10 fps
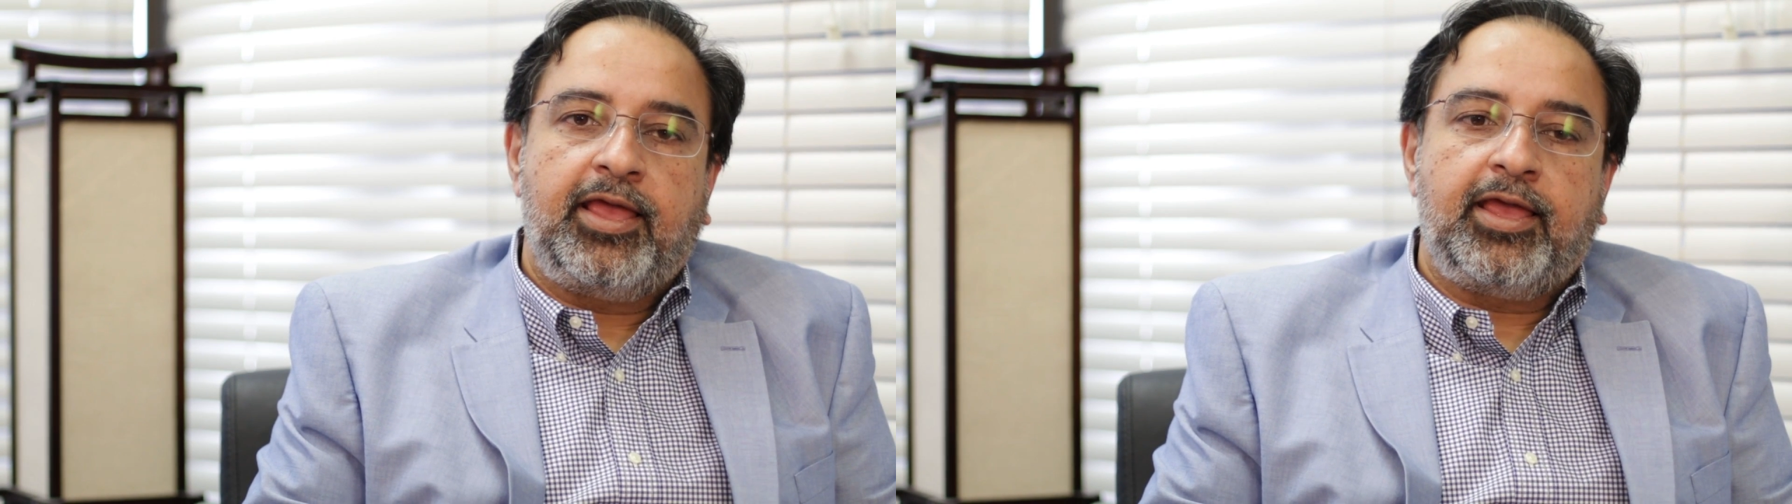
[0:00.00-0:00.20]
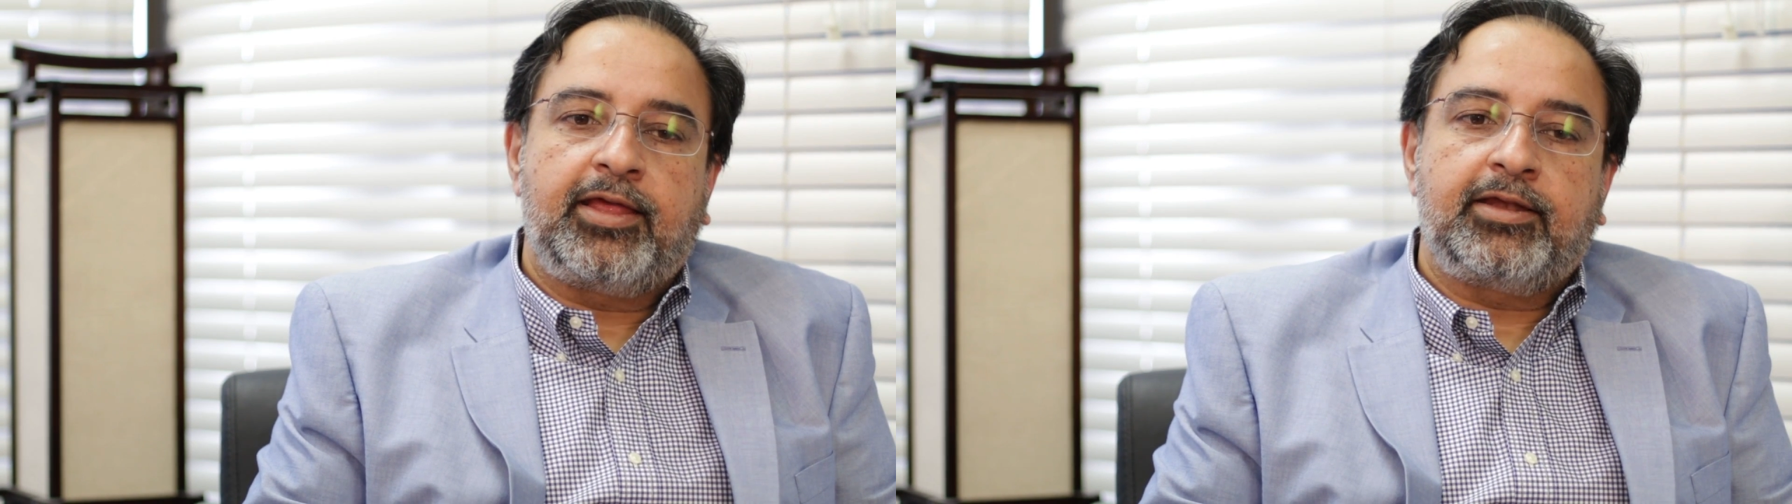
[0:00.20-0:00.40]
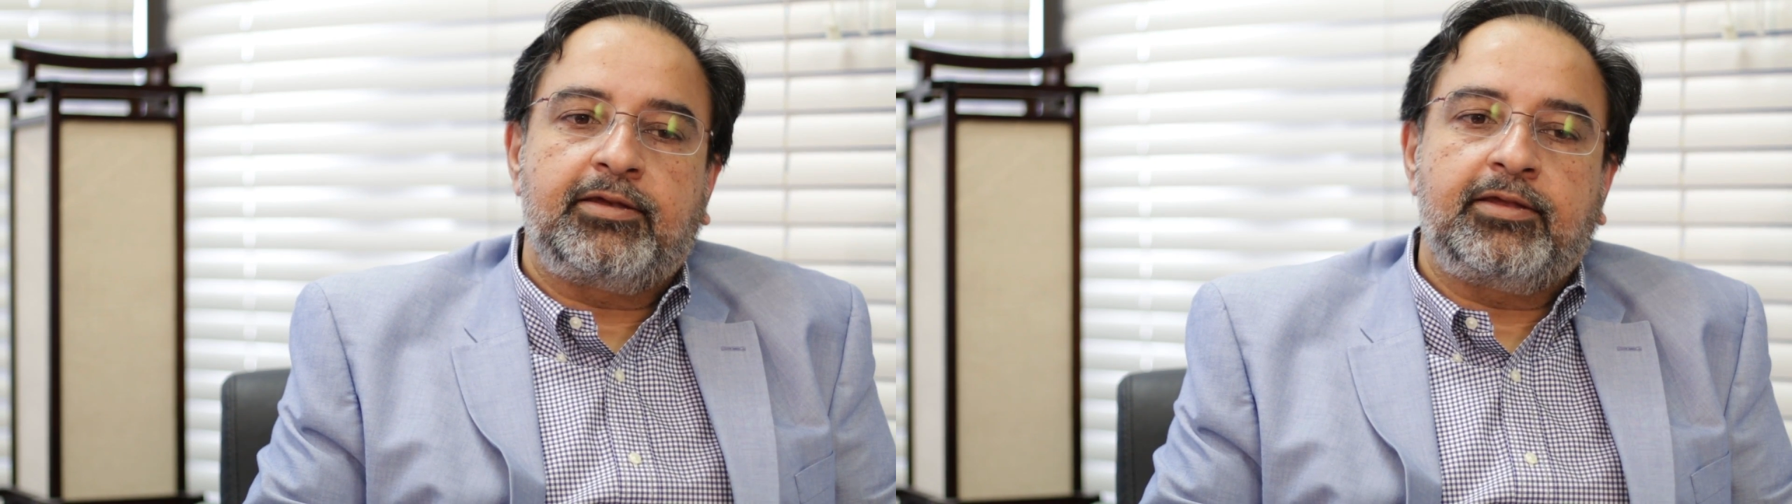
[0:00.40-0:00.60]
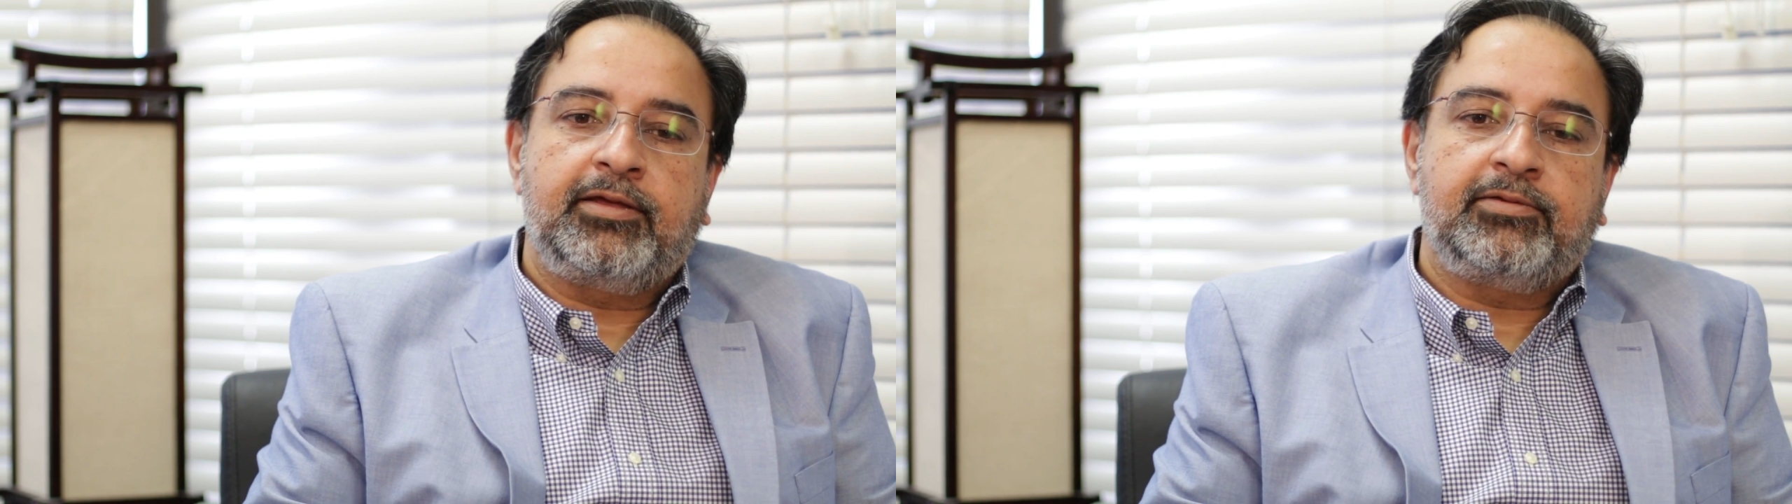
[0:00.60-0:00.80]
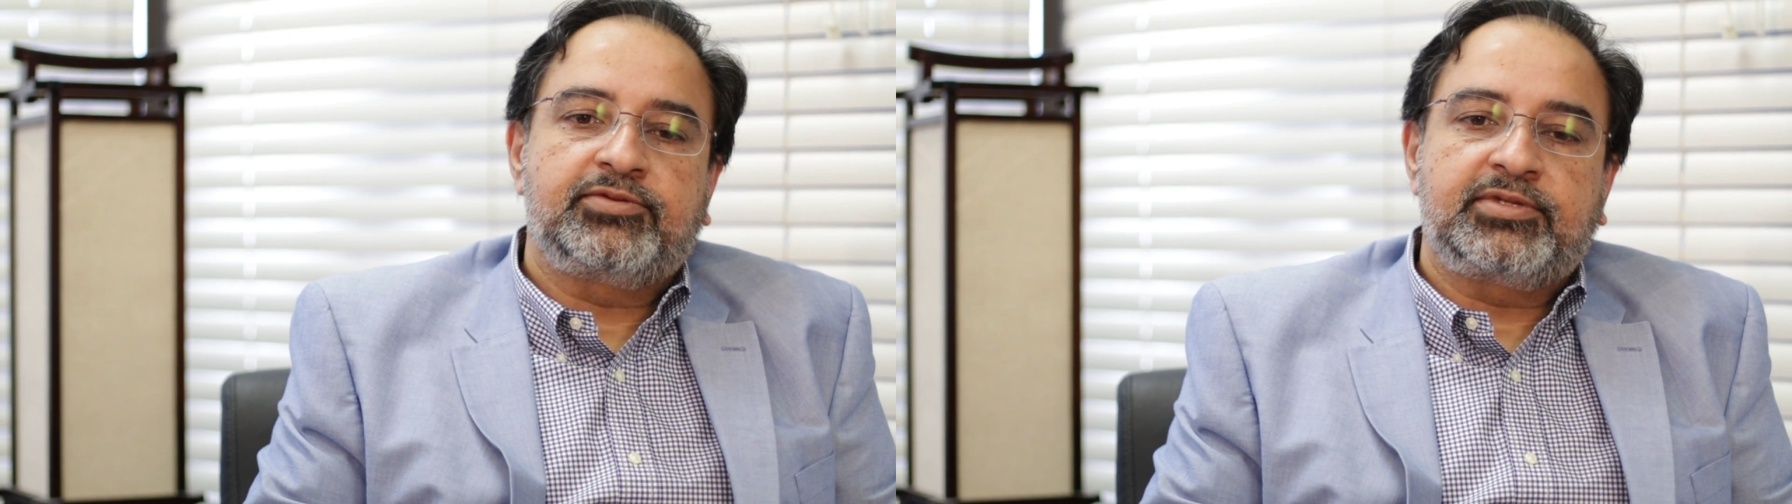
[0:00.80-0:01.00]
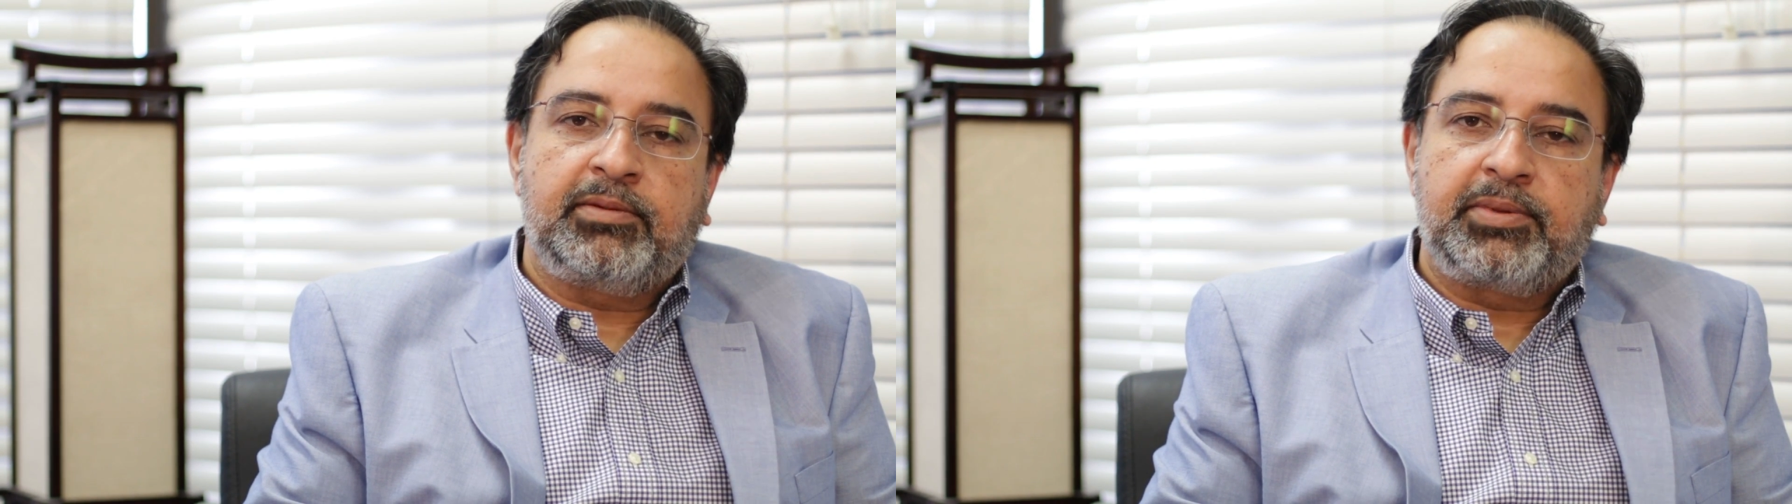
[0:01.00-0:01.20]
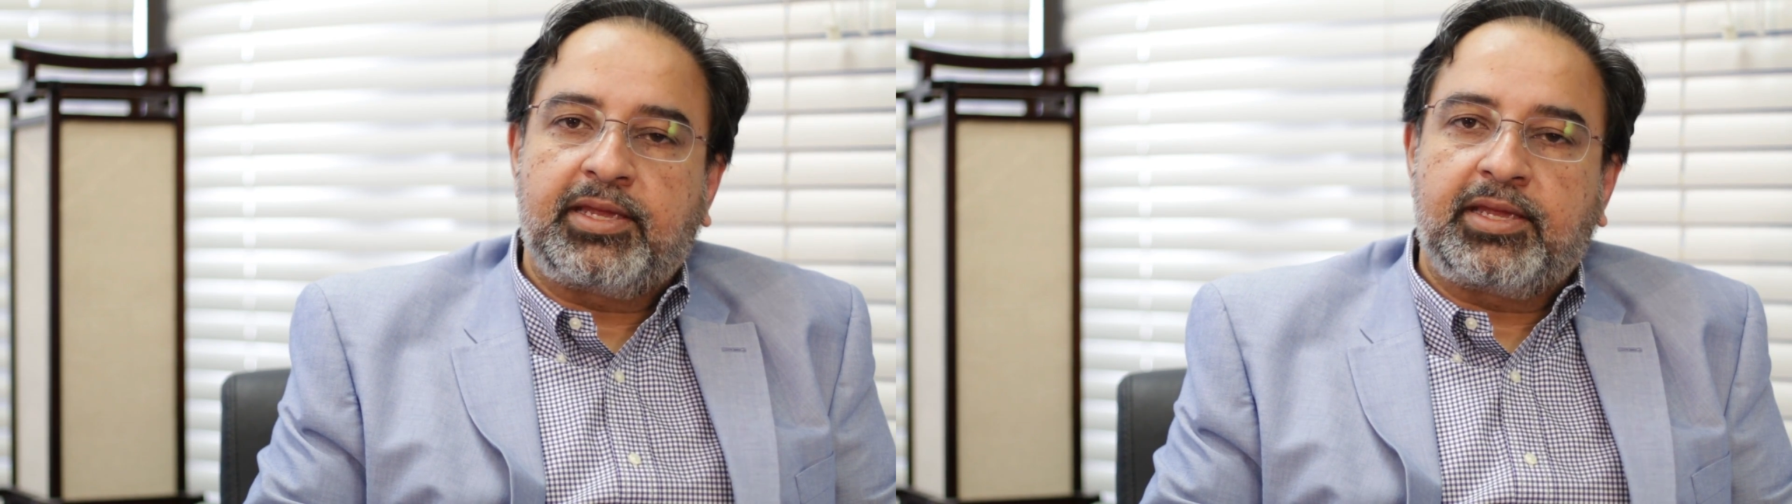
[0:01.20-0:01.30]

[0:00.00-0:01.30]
And some